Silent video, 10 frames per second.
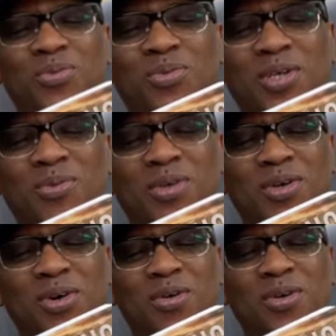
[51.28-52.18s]
We will
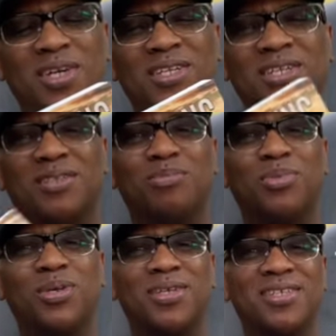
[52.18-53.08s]
go in this
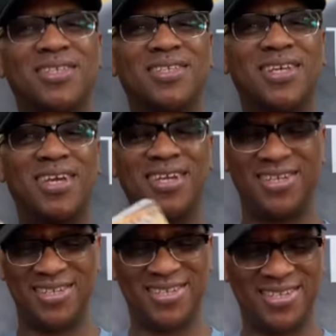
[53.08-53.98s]
book today
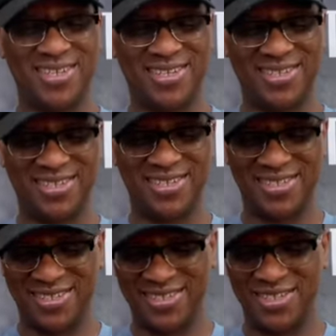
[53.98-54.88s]
again.
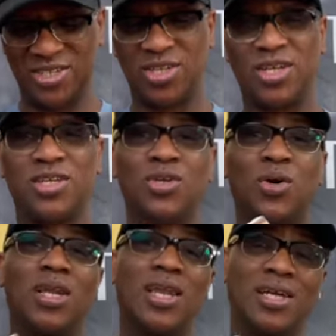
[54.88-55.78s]
You
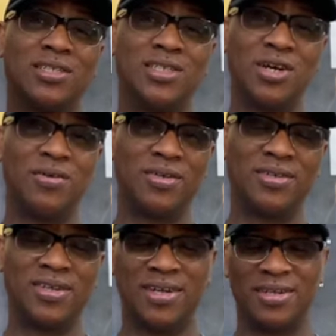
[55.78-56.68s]
know I like sharing,
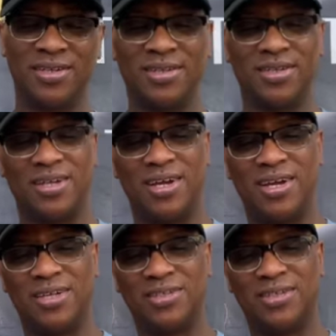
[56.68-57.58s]
okay? All
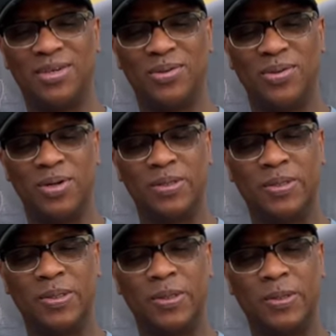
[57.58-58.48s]
right, so
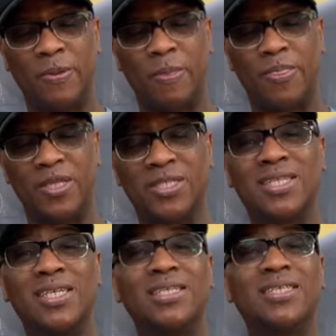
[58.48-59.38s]
the
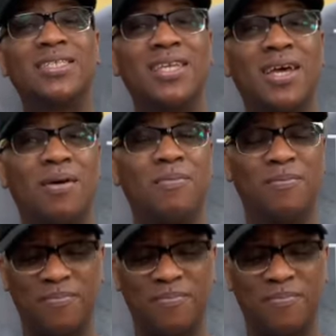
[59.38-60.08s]
sixth step